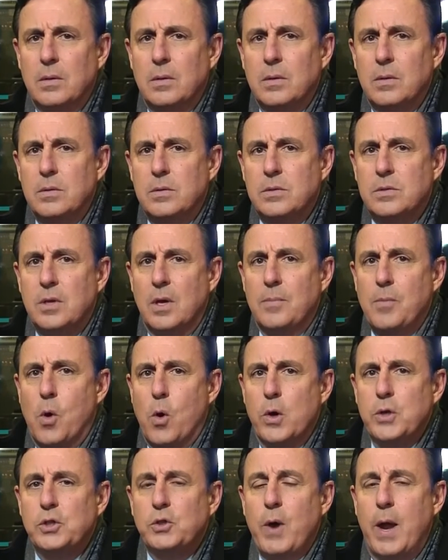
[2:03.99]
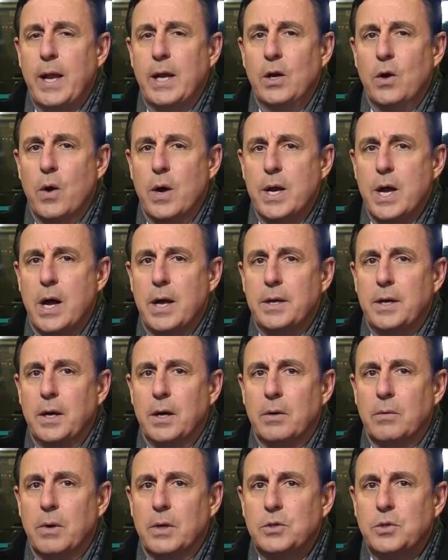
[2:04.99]
Some horse trading going on
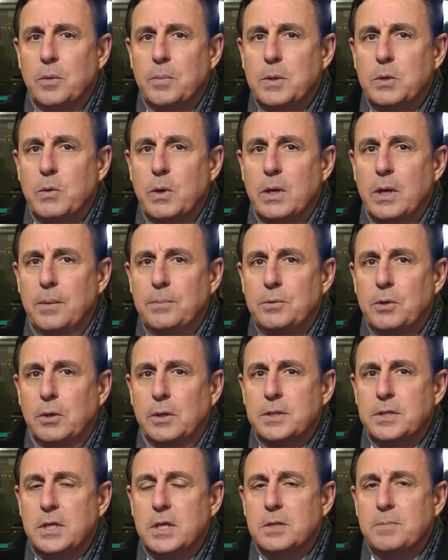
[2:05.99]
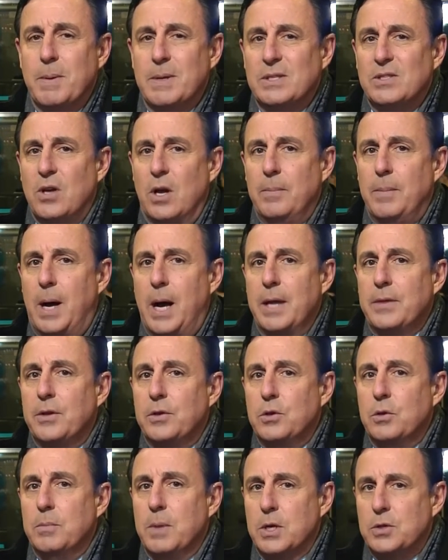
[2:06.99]
here, Richard, between Abdulaziz bin Salman, the
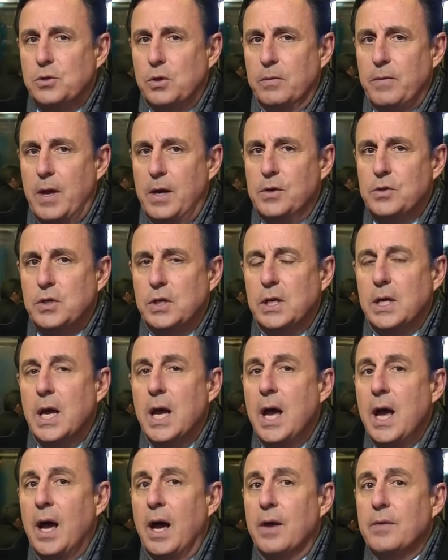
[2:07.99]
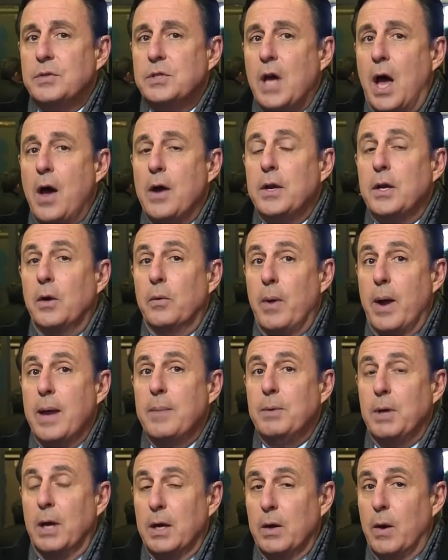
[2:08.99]
new Minister of Energy of Saudi
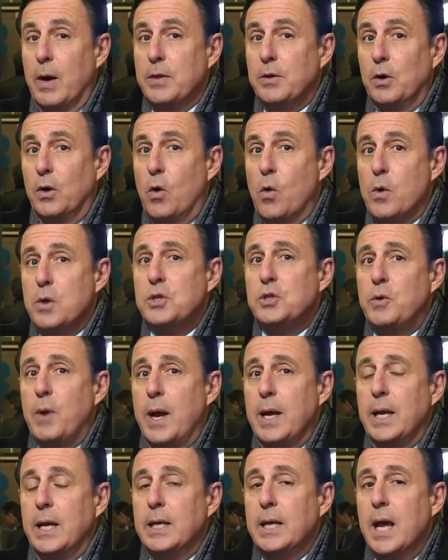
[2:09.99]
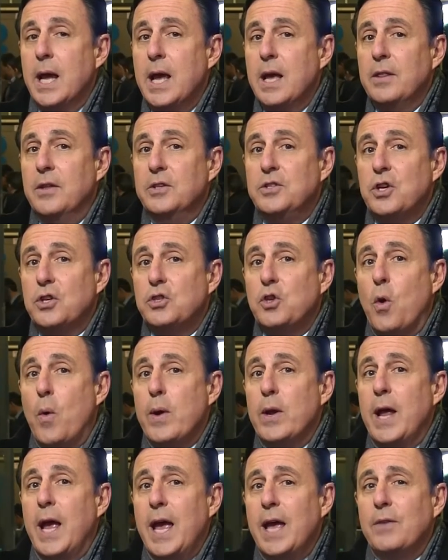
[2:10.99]
Arabia. You're right, they're horse trading. They're just
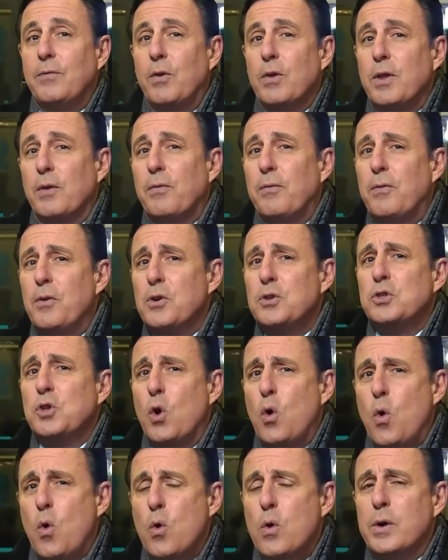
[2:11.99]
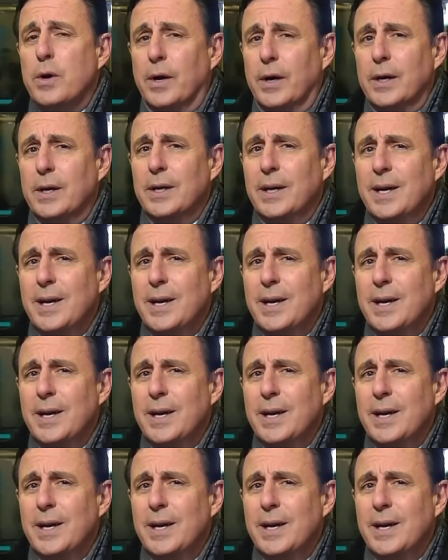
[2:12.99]
going ahead for the first quarter.